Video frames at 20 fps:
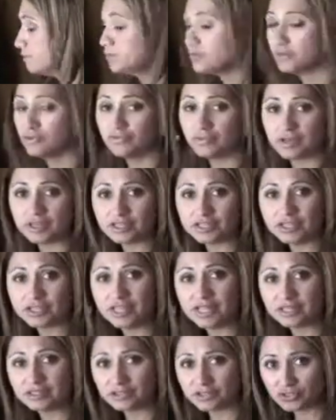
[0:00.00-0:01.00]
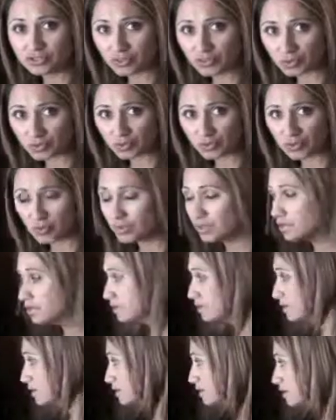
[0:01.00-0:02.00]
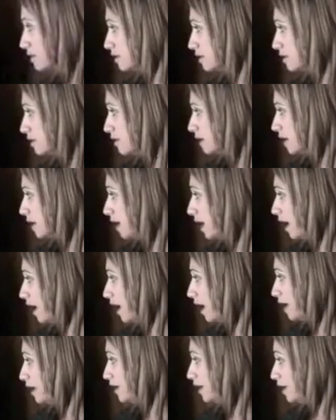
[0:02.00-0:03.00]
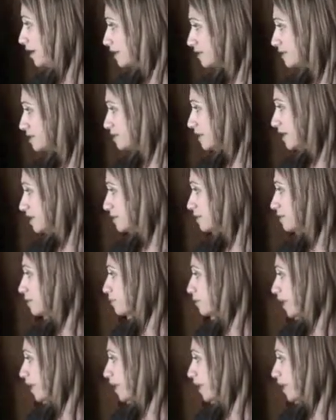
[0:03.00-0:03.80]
You'll function as a tool and extend the